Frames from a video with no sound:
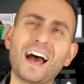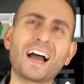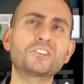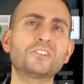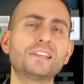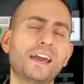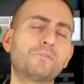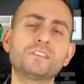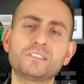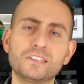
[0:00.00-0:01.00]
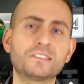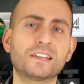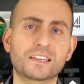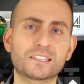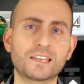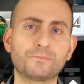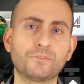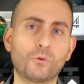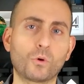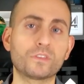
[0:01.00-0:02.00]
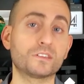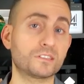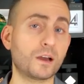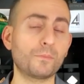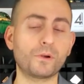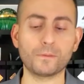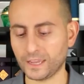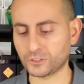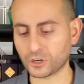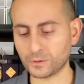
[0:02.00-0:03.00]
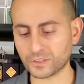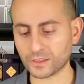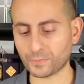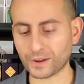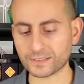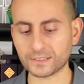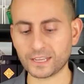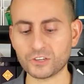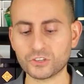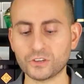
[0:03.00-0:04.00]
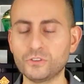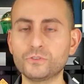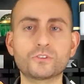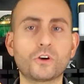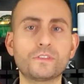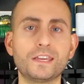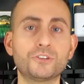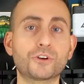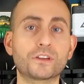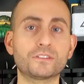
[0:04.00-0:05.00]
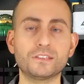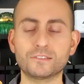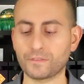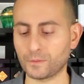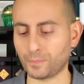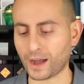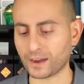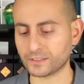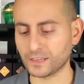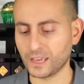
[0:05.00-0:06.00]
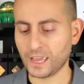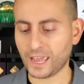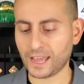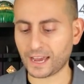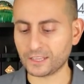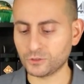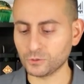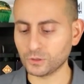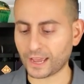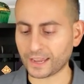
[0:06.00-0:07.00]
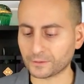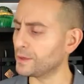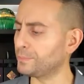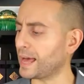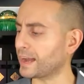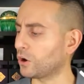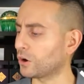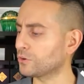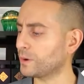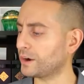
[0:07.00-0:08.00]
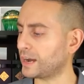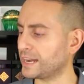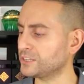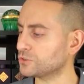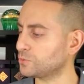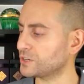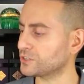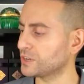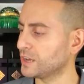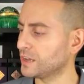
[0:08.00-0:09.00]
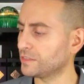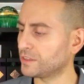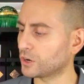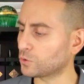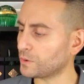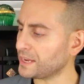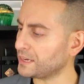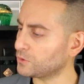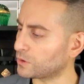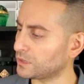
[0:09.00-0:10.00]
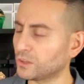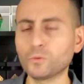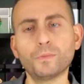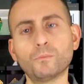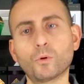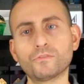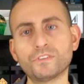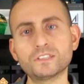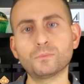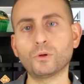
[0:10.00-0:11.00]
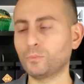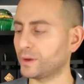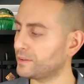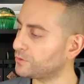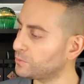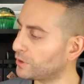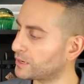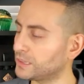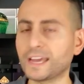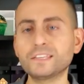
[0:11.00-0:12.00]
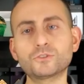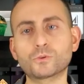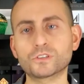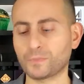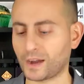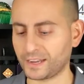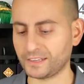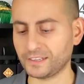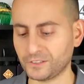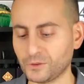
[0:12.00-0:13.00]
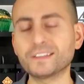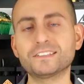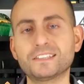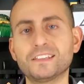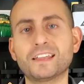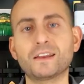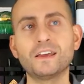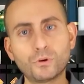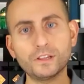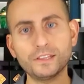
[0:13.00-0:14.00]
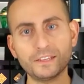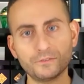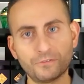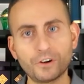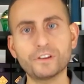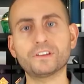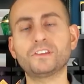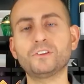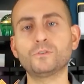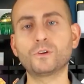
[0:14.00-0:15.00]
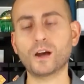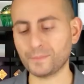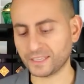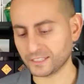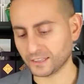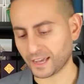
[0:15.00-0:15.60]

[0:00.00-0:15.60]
Actually, every season except for the summer. In terms of the presentation, you saw the intricacies of the box, and I do like the black hardware. I just wish The green were a little bit more visible, but if you put a light source behind it, you can see that brilliant verdant hue coming to